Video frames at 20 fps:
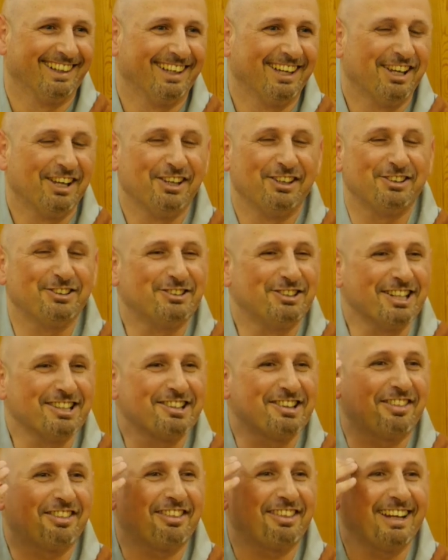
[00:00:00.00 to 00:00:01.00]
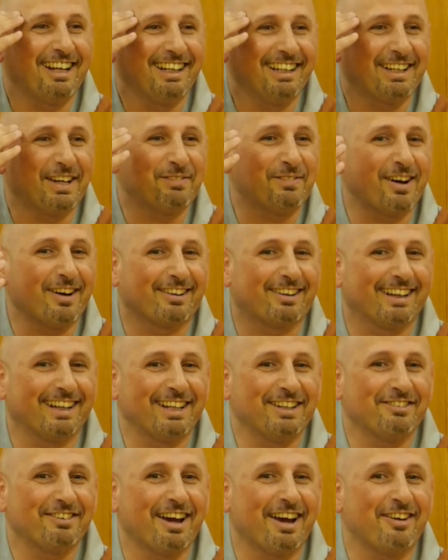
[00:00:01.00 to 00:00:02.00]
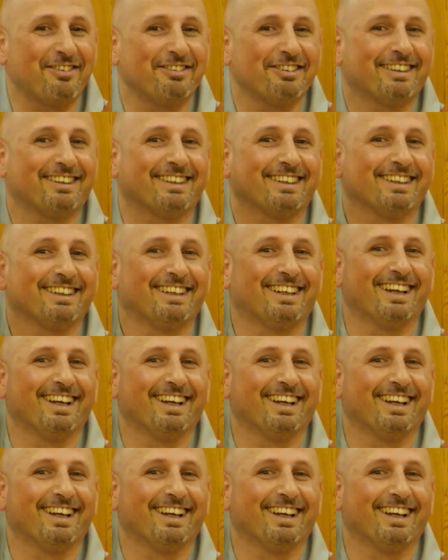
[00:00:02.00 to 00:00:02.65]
you just think about leave everything